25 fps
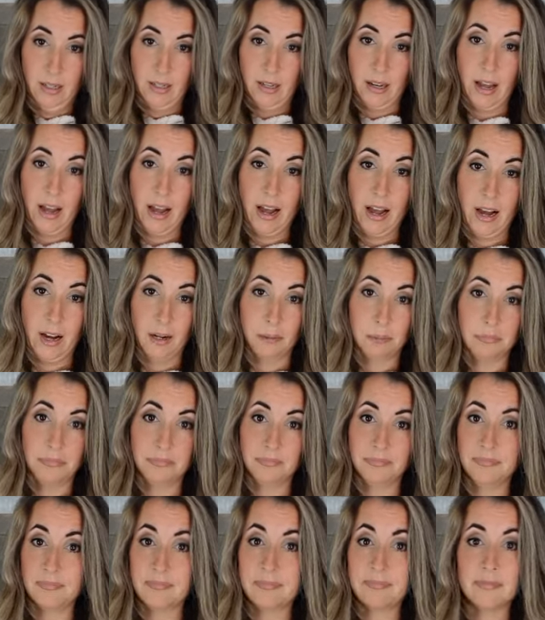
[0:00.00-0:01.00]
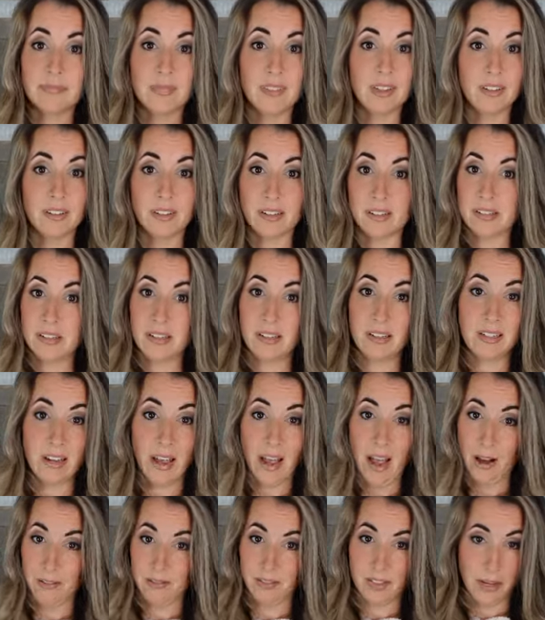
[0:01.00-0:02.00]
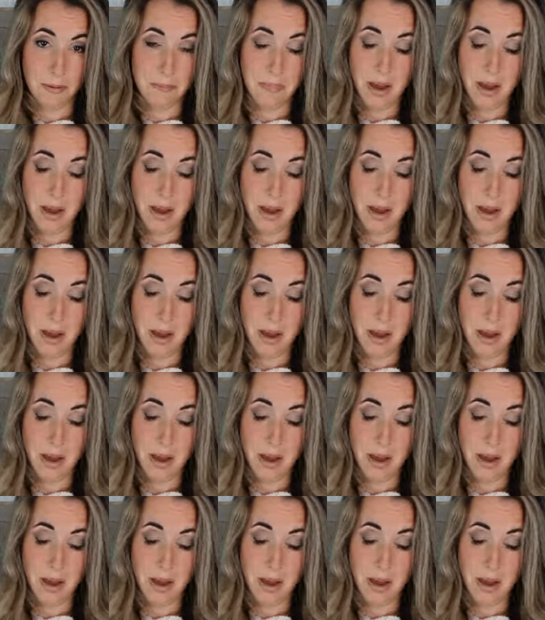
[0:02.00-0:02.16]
um, you just need to have some.